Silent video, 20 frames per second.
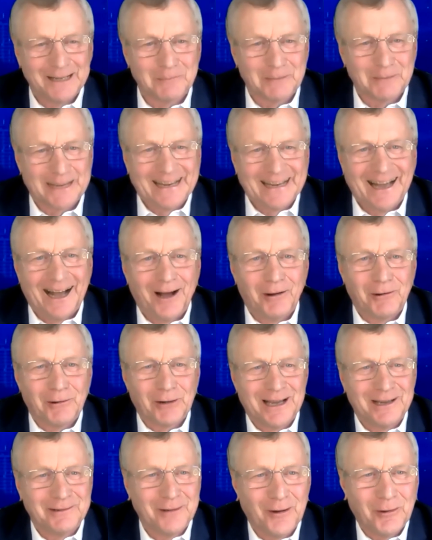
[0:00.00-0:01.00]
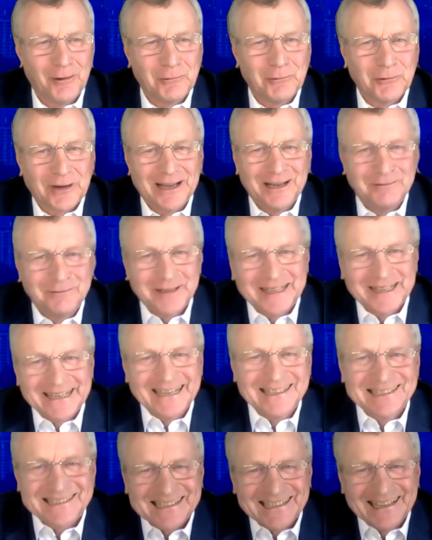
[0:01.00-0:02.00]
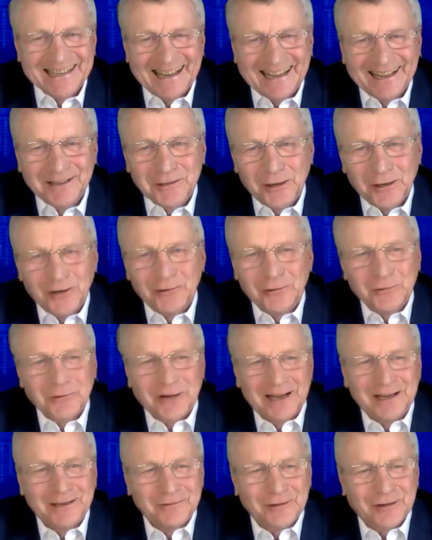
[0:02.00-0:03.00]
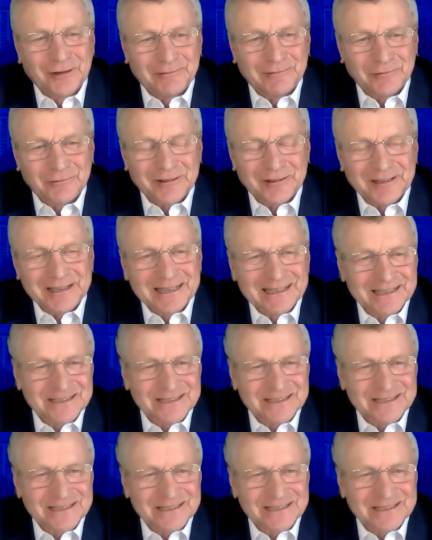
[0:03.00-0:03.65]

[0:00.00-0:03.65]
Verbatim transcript: will be uh, all, over, all over the internet and all over everything.